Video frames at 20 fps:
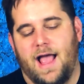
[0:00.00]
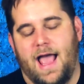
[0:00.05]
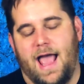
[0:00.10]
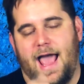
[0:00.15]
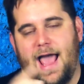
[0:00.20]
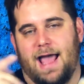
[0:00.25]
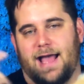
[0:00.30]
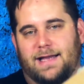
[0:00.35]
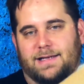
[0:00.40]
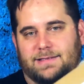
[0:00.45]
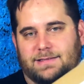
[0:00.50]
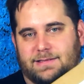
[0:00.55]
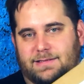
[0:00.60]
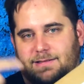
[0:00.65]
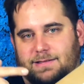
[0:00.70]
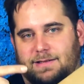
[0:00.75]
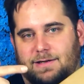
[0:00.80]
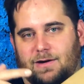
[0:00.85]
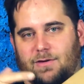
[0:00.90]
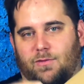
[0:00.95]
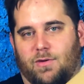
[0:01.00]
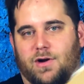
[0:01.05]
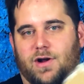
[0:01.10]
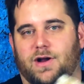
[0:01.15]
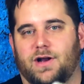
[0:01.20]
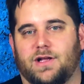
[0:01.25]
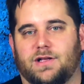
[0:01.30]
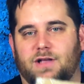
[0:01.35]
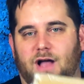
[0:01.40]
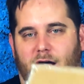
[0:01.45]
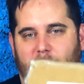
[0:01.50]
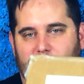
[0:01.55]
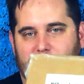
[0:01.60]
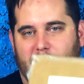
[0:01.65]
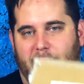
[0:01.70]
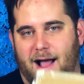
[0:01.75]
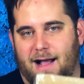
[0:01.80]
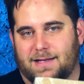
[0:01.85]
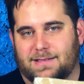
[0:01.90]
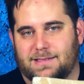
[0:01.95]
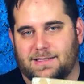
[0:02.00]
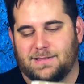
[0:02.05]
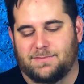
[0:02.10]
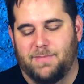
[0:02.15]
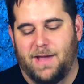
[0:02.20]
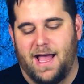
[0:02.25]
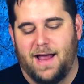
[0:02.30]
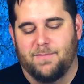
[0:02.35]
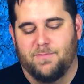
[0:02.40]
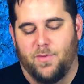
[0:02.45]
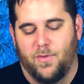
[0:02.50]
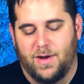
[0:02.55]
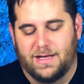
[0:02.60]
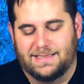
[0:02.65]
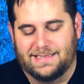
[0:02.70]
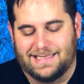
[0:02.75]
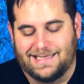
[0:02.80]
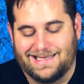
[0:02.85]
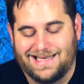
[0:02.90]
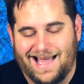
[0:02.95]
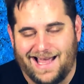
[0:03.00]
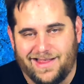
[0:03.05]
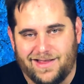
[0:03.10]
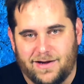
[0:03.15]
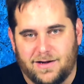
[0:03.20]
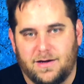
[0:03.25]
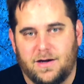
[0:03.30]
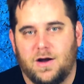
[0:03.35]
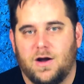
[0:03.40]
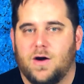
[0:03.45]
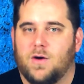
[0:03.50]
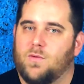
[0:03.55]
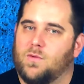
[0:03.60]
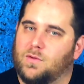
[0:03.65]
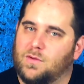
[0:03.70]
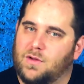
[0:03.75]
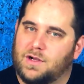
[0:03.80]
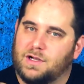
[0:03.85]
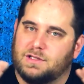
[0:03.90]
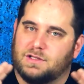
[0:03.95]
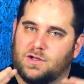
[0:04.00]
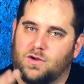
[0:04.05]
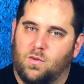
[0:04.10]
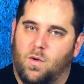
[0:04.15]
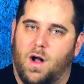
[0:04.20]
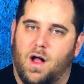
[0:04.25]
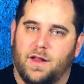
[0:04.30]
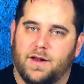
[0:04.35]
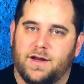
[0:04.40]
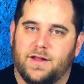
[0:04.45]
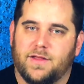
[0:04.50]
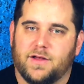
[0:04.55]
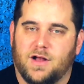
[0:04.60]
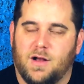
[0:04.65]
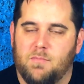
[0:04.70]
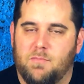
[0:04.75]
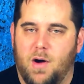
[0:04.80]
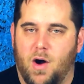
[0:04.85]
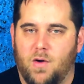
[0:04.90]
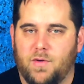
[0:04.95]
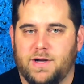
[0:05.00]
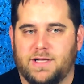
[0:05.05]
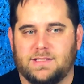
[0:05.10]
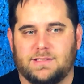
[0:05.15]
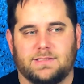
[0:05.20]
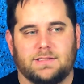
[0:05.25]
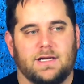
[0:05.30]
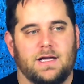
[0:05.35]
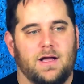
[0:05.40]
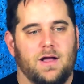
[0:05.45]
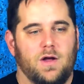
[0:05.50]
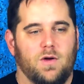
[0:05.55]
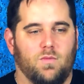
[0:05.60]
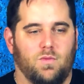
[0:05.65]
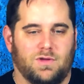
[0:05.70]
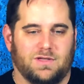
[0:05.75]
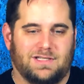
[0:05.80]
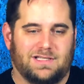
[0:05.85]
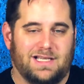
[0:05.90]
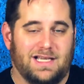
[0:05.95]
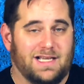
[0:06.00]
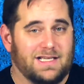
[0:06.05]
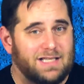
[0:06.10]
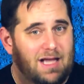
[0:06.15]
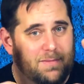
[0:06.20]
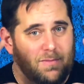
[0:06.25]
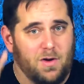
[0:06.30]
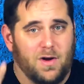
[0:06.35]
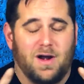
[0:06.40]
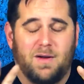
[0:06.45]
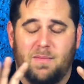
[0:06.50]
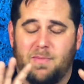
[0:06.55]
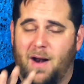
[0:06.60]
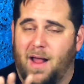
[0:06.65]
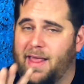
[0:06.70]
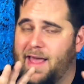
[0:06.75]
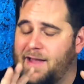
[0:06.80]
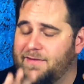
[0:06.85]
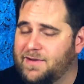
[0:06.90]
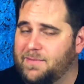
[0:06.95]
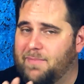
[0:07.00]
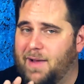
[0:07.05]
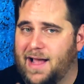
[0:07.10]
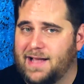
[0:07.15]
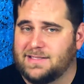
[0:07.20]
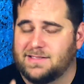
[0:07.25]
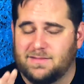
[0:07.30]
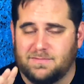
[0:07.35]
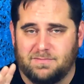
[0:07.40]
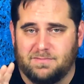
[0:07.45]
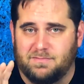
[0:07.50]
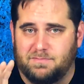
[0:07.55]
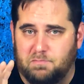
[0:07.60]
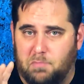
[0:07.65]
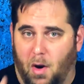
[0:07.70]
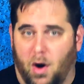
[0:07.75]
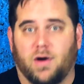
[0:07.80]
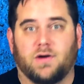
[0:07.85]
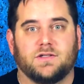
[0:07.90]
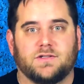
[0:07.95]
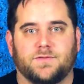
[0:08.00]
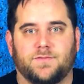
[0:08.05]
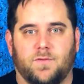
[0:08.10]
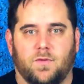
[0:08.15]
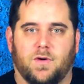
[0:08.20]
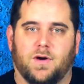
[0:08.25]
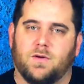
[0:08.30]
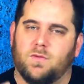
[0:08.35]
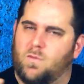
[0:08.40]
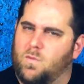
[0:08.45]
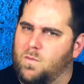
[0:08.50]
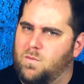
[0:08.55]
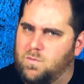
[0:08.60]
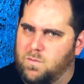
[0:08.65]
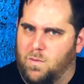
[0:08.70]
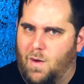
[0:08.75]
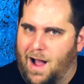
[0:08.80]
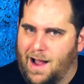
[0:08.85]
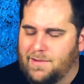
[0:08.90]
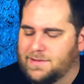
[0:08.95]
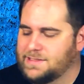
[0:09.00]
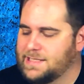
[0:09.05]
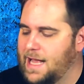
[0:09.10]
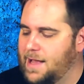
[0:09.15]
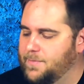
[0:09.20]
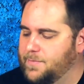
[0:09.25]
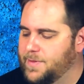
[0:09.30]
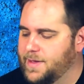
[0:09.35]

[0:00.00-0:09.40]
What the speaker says: and we're going to unbox this bad boy together. We'll look at the quality of the components. We'll see, because I'm going to probably have to buy some parts for it. Why was that?